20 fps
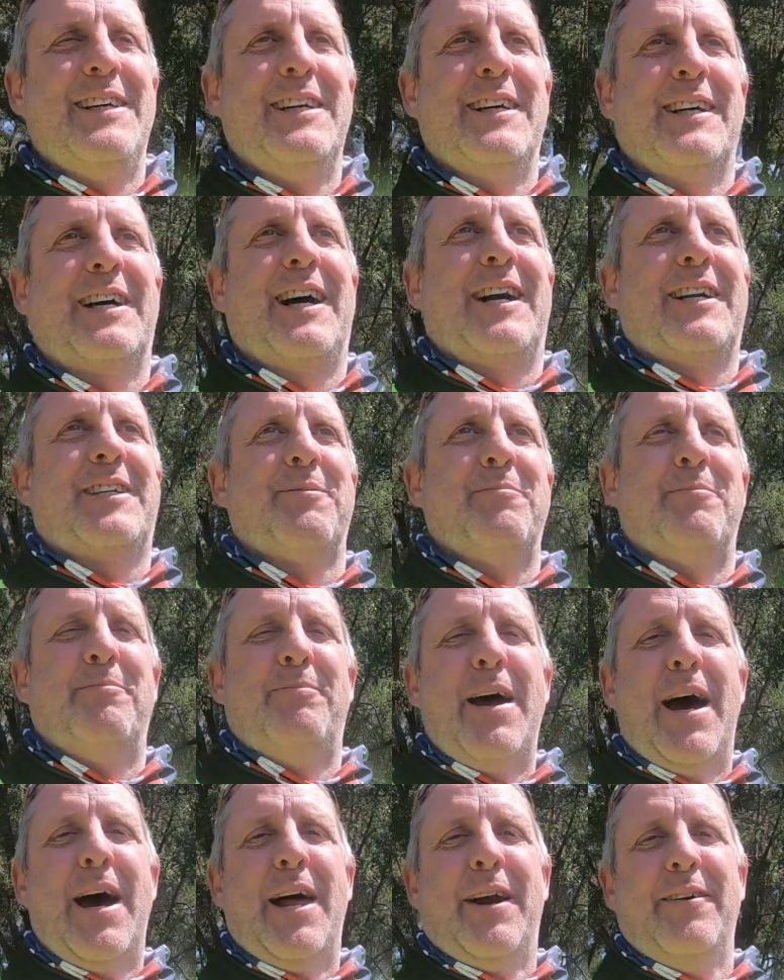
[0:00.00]
got some
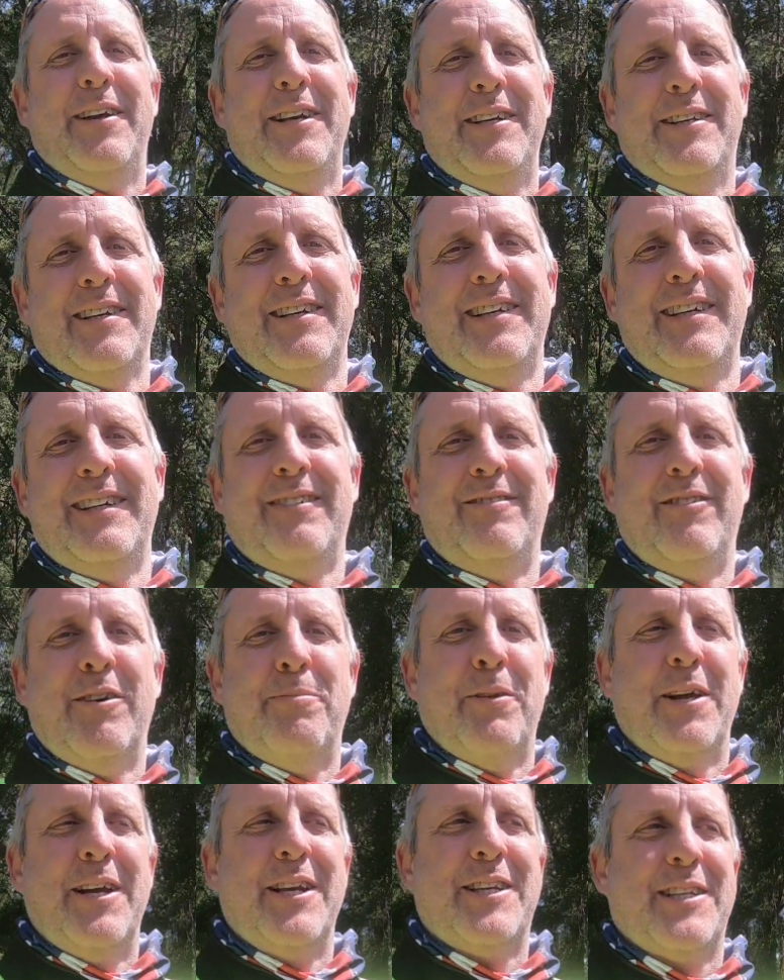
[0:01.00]
batteries,
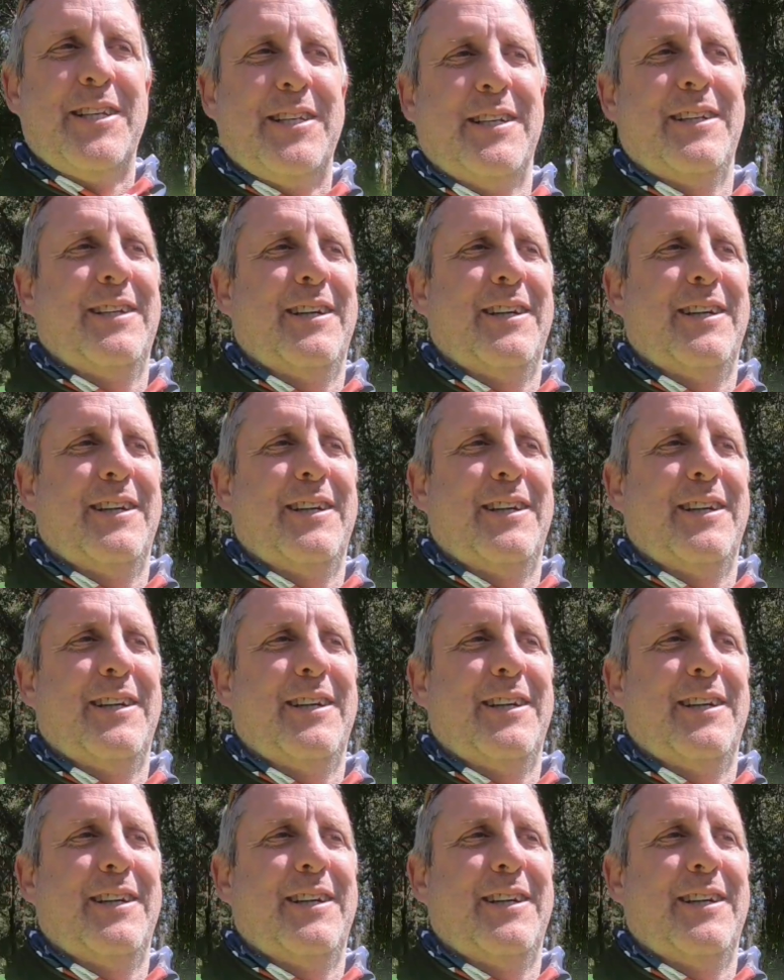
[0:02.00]
replaced